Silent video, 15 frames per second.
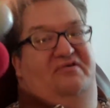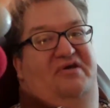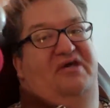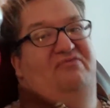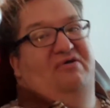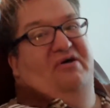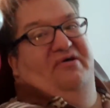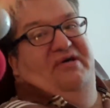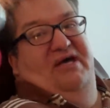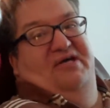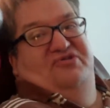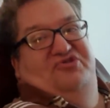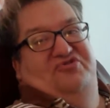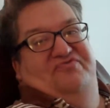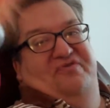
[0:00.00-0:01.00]
He really
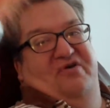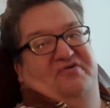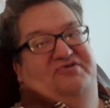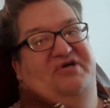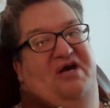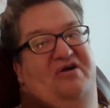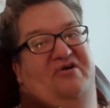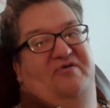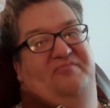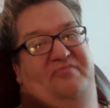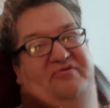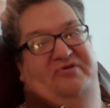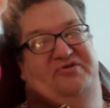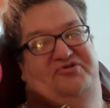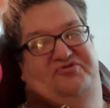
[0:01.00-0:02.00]
is. He's very
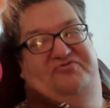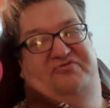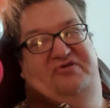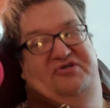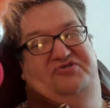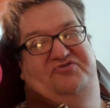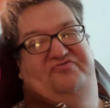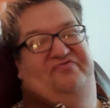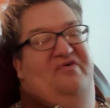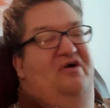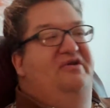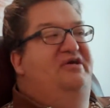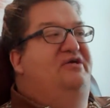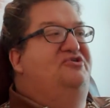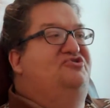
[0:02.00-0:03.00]
charitable. He's
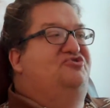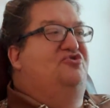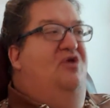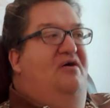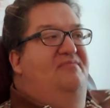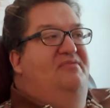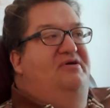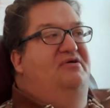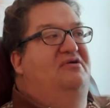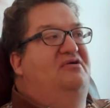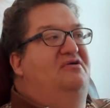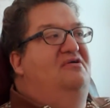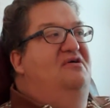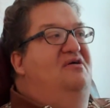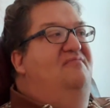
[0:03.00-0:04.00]
funny. He's charming.
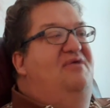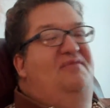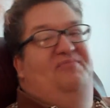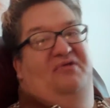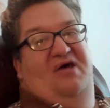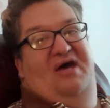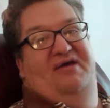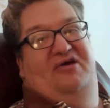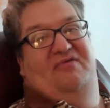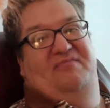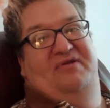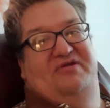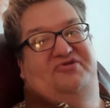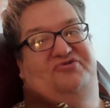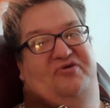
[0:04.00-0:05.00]
People like him,
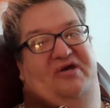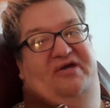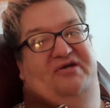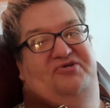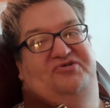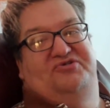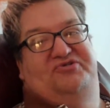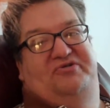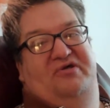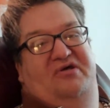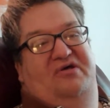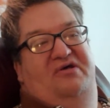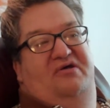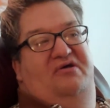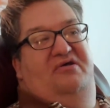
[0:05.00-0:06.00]
and it's like
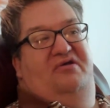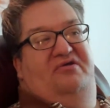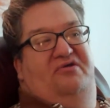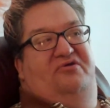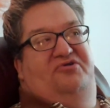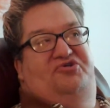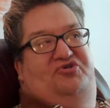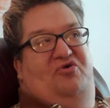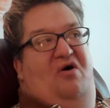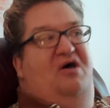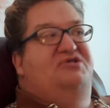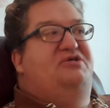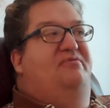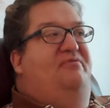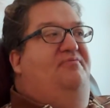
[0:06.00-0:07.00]

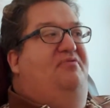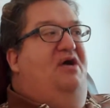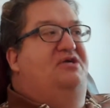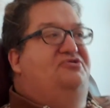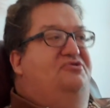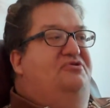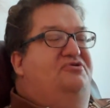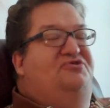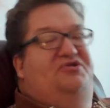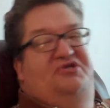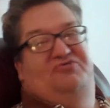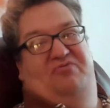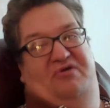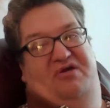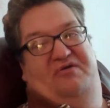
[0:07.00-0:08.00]
stars have a presence.
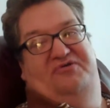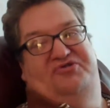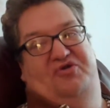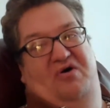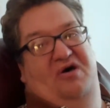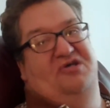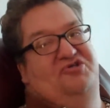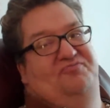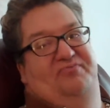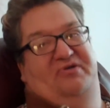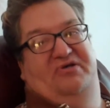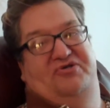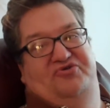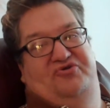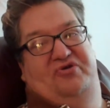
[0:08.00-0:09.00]
That's what are stars,
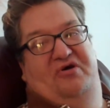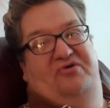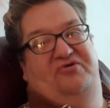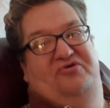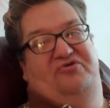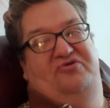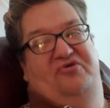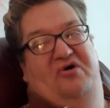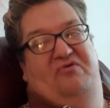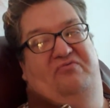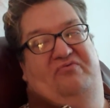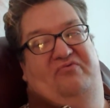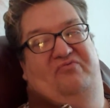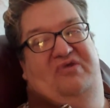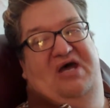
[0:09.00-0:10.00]
because you know
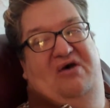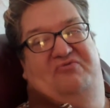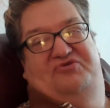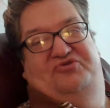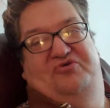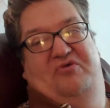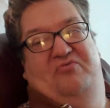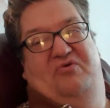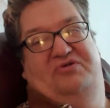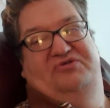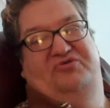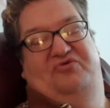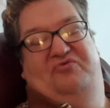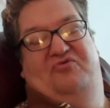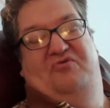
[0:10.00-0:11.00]
how Stern walks
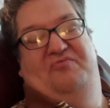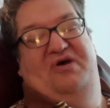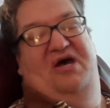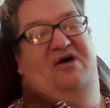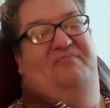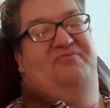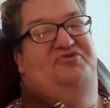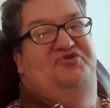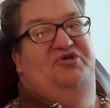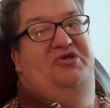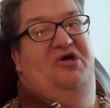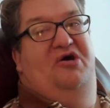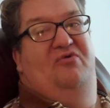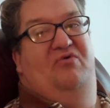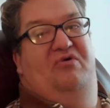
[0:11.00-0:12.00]
into a room with Al
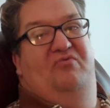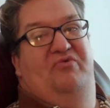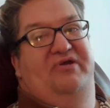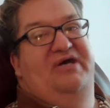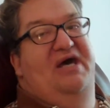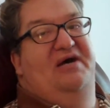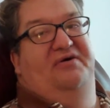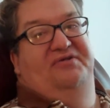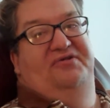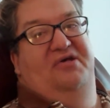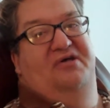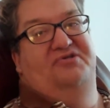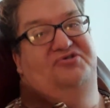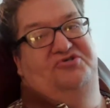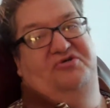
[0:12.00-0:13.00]
Pacino or Woody Allen
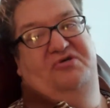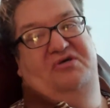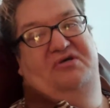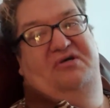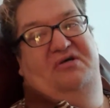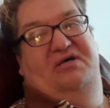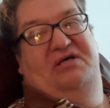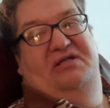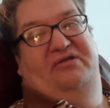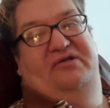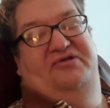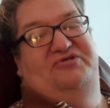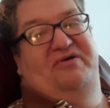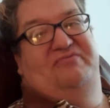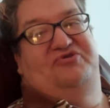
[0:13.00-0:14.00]
does. They
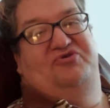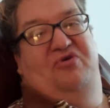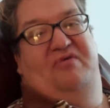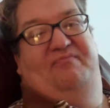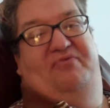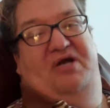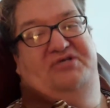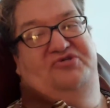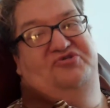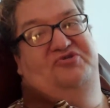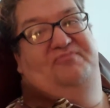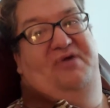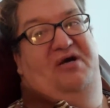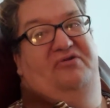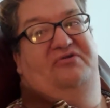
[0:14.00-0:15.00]
just have a certain presence
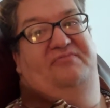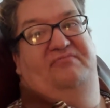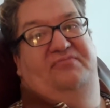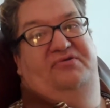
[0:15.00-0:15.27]
about them.